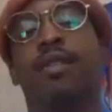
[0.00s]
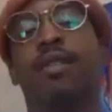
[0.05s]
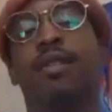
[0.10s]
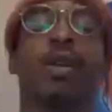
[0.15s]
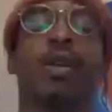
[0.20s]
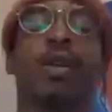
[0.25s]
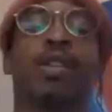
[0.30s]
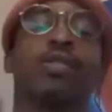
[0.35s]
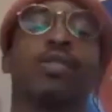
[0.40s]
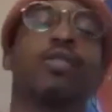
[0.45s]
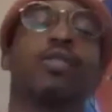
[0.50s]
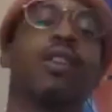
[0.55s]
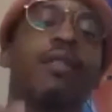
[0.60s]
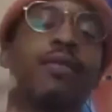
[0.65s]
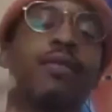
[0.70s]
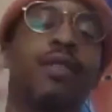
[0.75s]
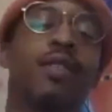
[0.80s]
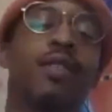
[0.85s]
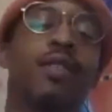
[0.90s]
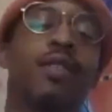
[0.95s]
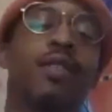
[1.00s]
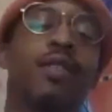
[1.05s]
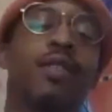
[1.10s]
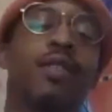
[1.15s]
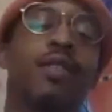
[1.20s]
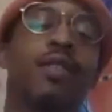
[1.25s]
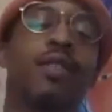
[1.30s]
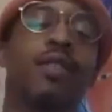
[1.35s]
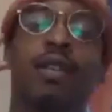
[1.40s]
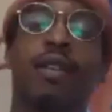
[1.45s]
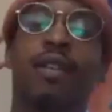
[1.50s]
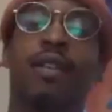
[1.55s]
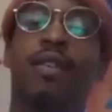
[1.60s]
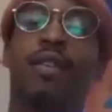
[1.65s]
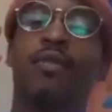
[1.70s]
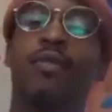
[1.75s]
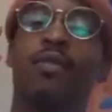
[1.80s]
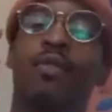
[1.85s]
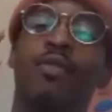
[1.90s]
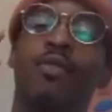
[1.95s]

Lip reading: I'll make sure you have a